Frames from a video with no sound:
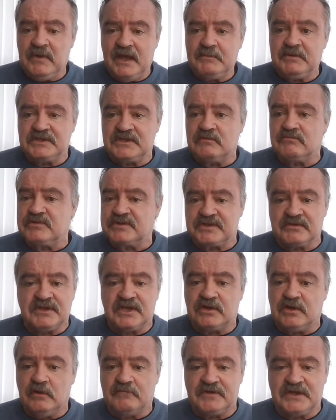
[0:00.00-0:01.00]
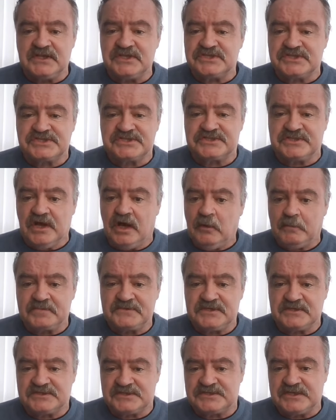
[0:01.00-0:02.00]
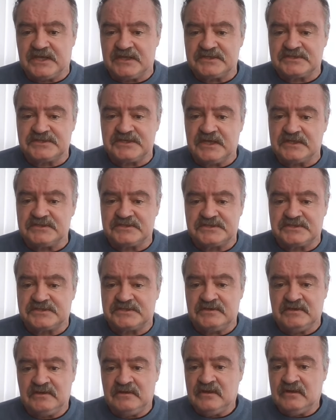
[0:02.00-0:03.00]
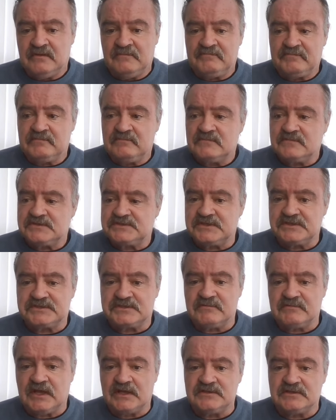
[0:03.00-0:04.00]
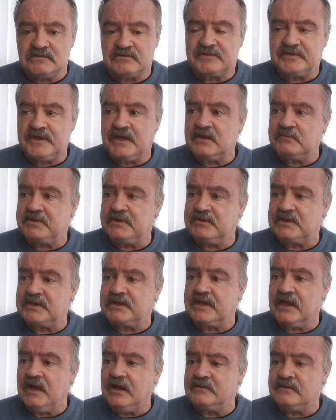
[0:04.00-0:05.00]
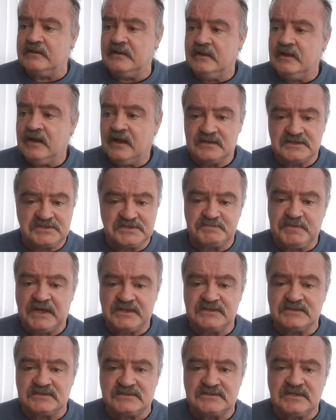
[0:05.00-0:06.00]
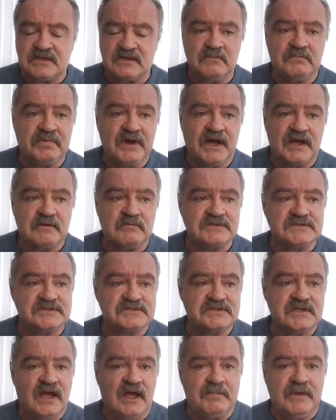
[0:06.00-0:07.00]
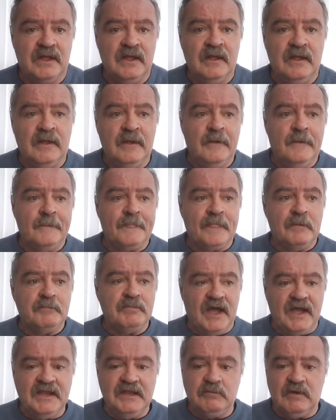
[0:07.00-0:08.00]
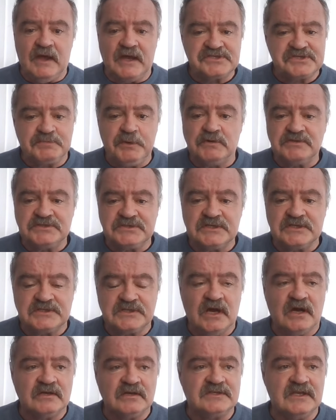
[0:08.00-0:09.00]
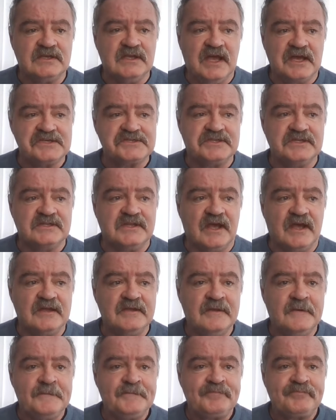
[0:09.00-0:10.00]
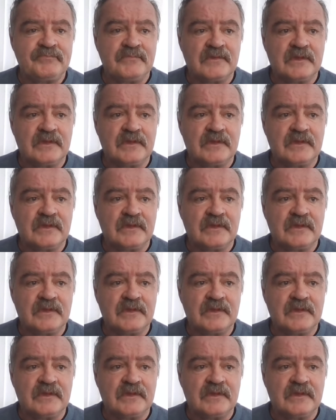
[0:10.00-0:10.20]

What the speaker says: maybe the recovery stopped since the radiotherapy began. I expected to take a backward step. But anyway, I spoke to the doctor yesterday.